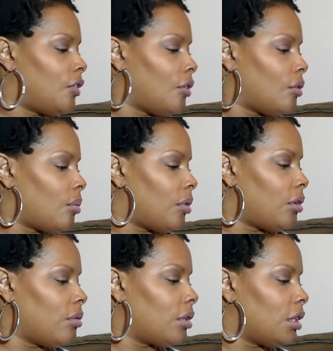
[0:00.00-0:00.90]
so
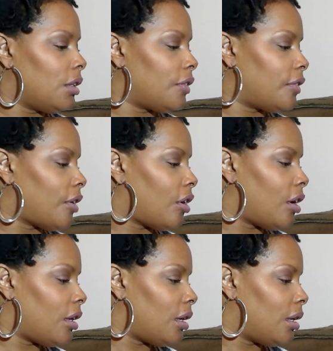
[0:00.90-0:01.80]
we're going to get
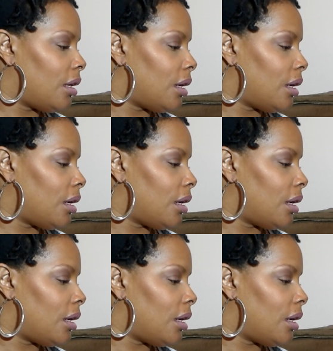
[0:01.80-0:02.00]
started.